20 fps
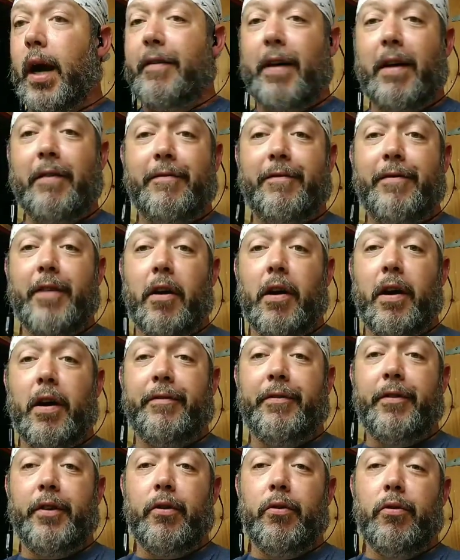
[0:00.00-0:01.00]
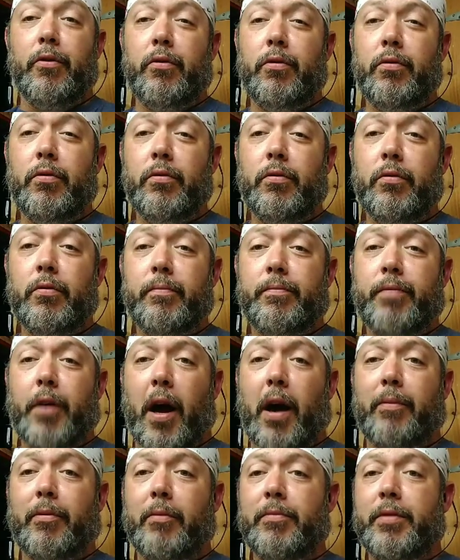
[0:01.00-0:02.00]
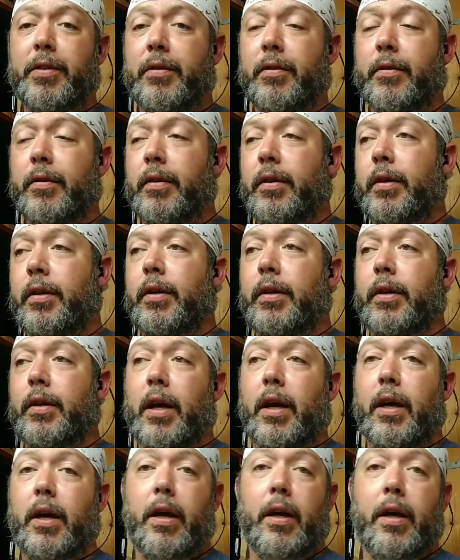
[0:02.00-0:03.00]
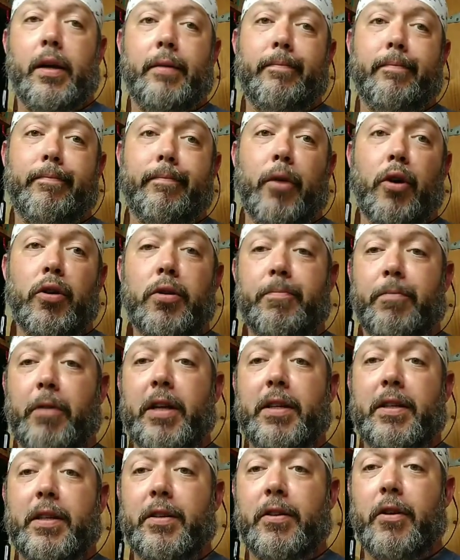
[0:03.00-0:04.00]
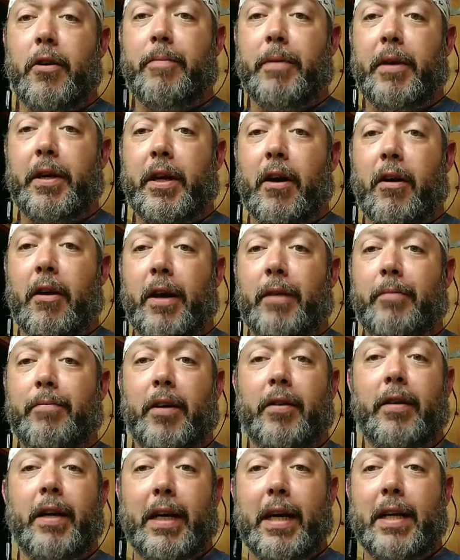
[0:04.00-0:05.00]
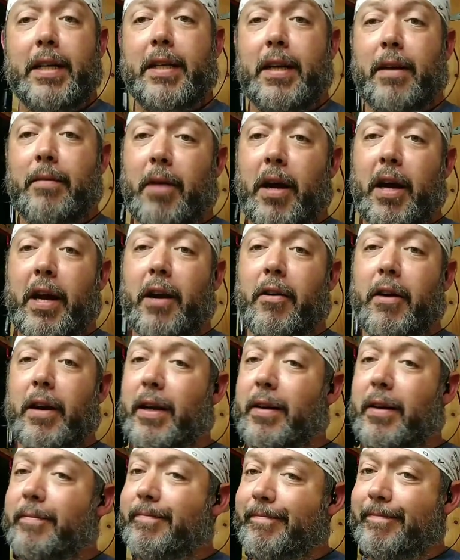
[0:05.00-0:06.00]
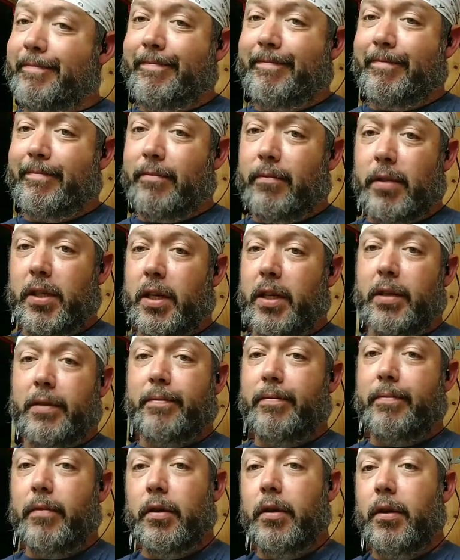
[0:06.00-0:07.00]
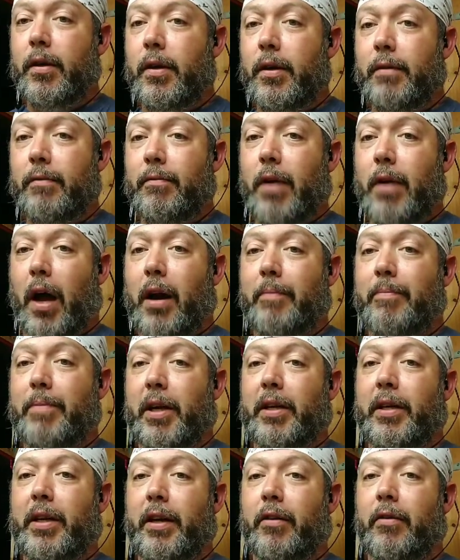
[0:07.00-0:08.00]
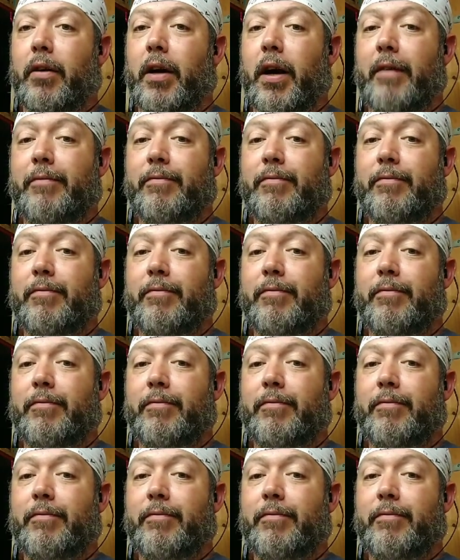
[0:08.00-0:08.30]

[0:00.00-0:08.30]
I've had very few problems. Most places open carrying, but like I said, my area, not a big deal.